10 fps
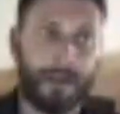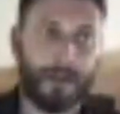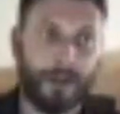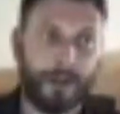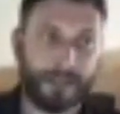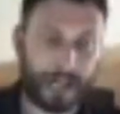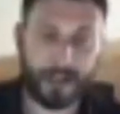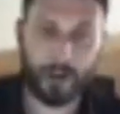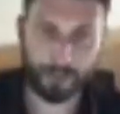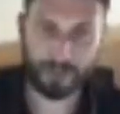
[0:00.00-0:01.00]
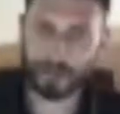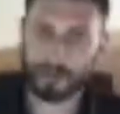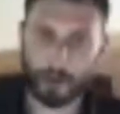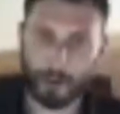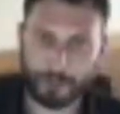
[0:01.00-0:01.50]
tiny homes can
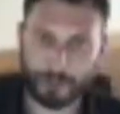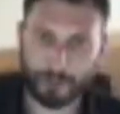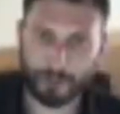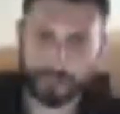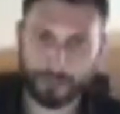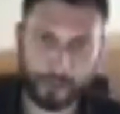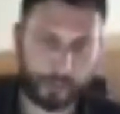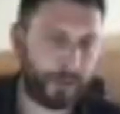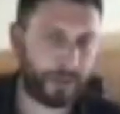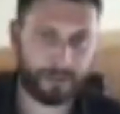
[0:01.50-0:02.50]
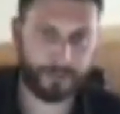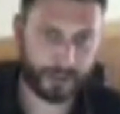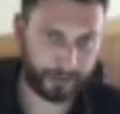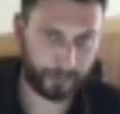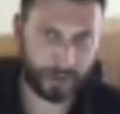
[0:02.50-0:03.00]
go up to 13
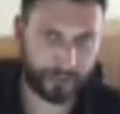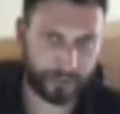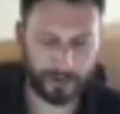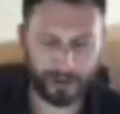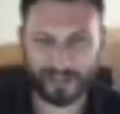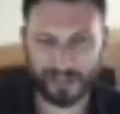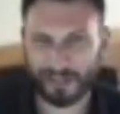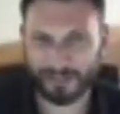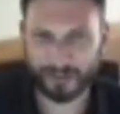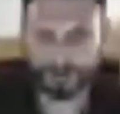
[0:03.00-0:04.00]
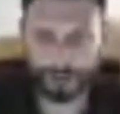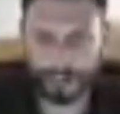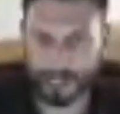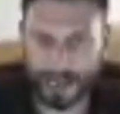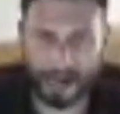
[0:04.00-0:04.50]
feet in width. I think it's
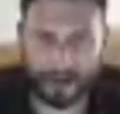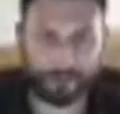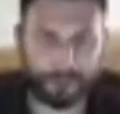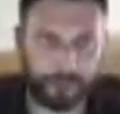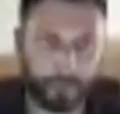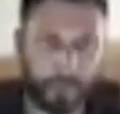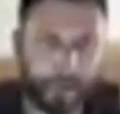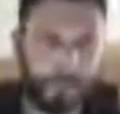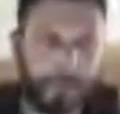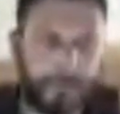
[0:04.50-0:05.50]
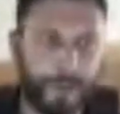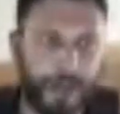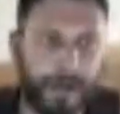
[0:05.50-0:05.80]
13 and a half, really. But